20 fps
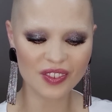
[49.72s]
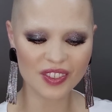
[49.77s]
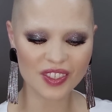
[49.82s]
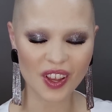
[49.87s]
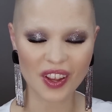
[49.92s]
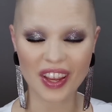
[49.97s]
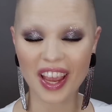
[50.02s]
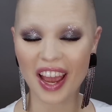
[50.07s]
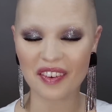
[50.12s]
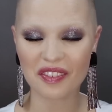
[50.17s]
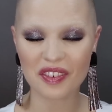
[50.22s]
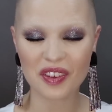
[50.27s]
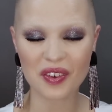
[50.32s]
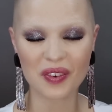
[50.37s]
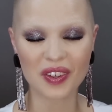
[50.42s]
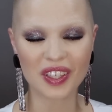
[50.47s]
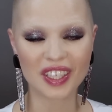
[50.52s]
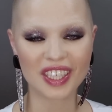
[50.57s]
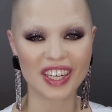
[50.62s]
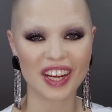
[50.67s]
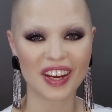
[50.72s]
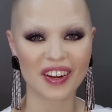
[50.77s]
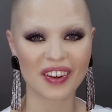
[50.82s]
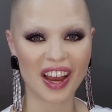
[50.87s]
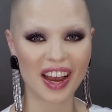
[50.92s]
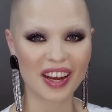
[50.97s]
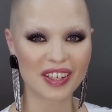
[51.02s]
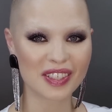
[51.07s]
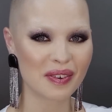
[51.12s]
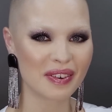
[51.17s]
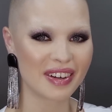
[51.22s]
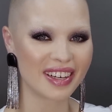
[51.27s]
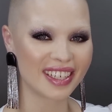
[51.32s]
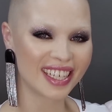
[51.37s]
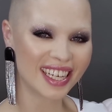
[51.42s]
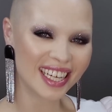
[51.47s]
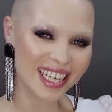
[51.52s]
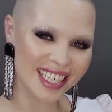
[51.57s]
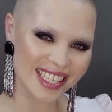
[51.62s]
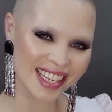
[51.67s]
So yeah, if you want to know how to wear
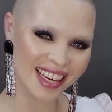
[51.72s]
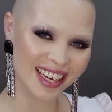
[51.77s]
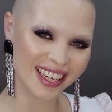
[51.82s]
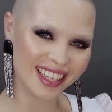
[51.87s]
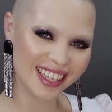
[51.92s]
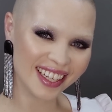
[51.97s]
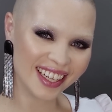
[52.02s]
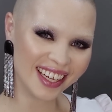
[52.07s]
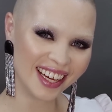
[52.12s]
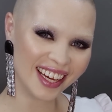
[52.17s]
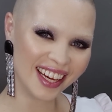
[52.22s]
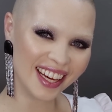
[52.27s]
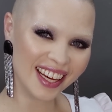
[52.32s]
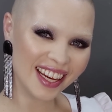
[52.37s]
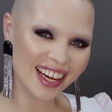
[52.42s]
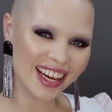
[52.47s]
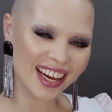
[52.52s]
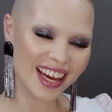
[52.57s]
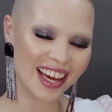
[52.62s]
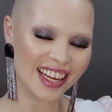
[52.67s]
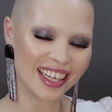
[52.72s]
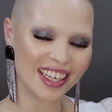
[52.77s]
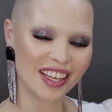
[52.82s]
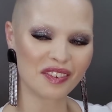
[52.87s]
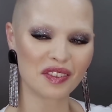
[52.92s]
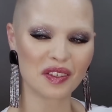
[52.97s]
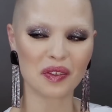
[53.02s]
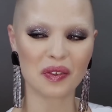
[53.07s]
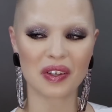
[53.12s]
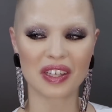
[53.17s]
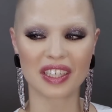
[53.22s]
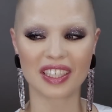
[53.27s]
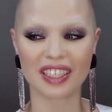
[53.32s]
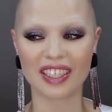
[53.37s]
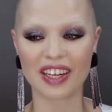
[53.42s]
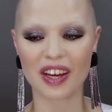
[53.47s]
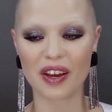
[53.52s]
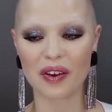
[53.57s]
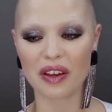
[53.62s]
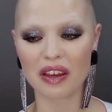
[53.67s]
glitter and if you want to
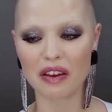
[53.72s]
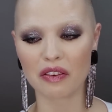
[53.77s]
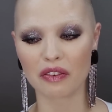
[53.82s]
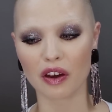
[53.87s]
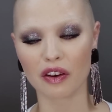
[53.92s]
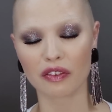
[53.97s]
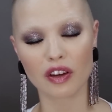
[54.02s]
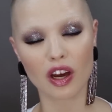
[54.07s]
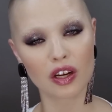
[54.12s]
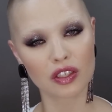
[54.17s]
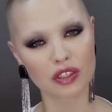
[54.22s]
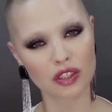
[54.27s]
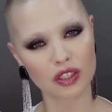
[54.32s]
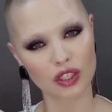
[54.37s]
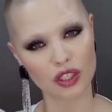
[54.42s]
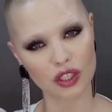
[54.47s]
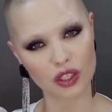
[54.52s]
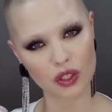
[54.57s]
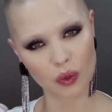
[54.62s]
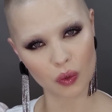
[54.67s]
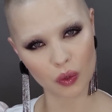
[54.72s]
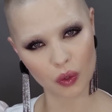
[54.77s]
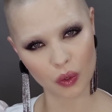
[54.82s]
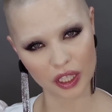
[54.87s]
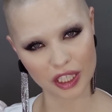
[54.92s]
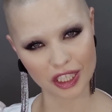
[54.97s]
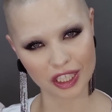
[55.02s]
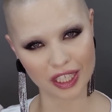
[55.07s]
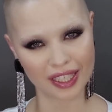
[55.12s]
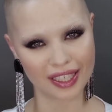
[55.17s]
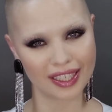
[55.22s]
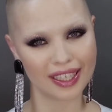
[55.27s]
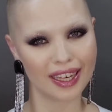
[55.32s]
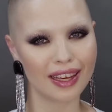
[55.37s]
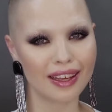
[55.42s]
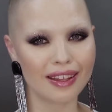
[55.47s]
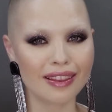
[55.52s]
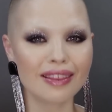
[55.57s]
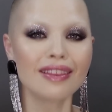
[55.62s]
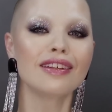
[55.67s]
know if I've answered your
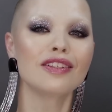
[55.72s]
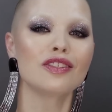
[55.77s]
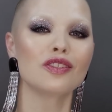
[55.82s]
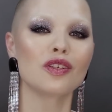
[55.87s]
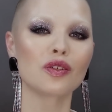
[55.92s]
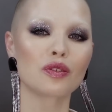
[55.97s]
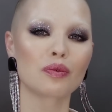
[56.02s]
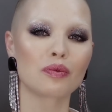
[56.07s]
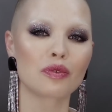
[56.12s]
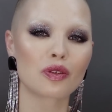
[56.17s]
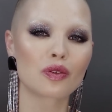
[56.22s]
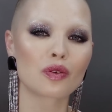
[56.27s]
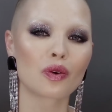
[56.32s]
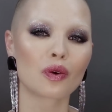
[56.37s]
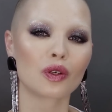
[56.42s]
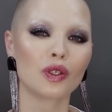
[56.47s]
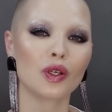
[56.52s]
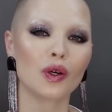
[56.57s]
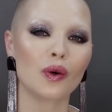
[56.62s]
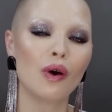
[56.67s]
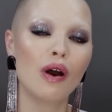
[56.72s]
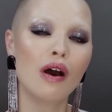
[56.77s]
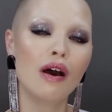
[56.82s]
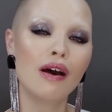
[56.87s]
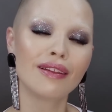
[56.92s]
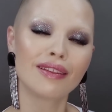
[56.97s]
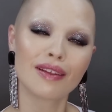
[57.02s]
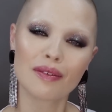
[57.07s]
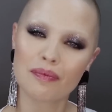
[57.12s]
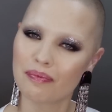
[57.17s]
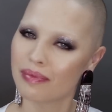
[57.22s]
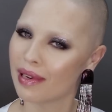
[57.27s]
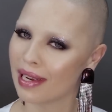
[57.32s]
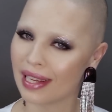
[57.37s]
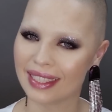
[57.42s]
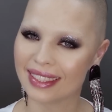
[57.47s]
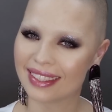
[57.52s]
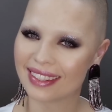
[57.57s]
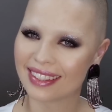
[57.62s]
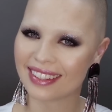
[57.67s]
question in this YouTube tutorial, then
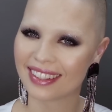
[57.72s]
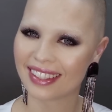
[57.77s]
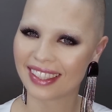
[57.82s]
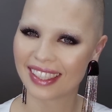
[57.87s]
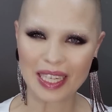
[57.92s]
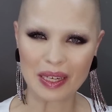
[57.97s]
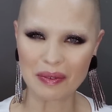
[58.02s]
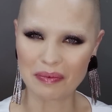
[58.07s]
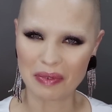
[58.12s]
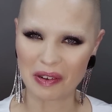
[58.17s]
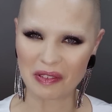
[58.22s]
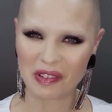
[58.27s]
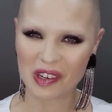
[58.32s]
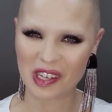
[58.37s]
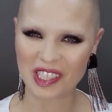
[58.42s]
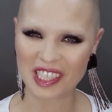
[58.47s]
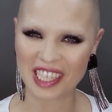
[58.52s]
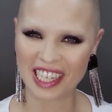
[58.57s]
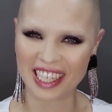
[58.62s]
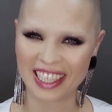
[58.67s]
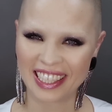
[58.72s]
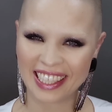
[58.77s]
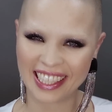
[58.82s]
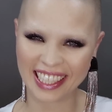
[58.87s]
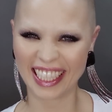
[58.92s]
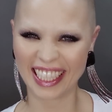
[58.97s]
please keep on watching.